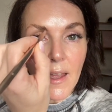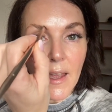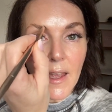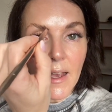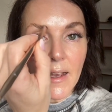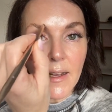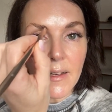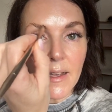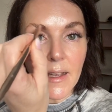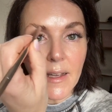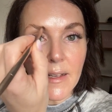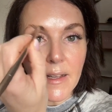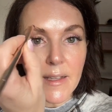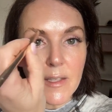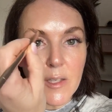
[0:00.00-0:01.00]
and
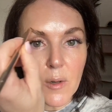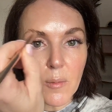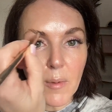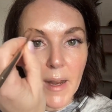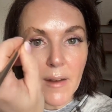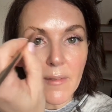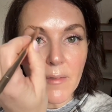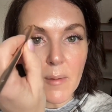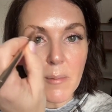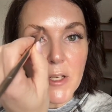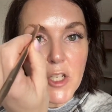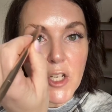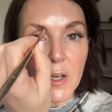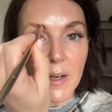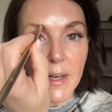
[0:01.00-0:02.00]
it is great for
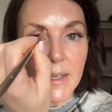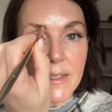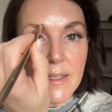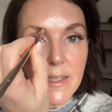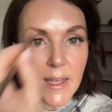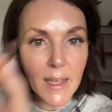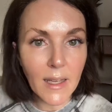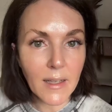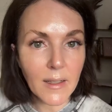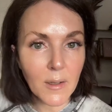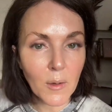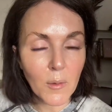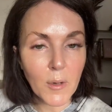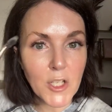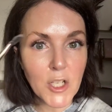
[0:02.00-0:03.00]
maturing
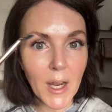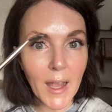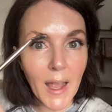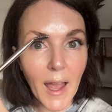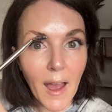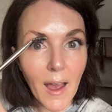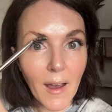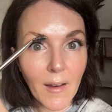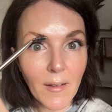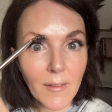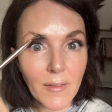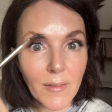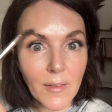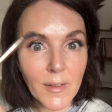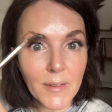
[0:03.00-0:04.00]
skin, which I
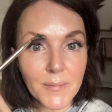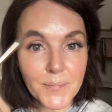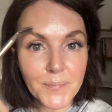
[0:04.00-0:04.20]
have.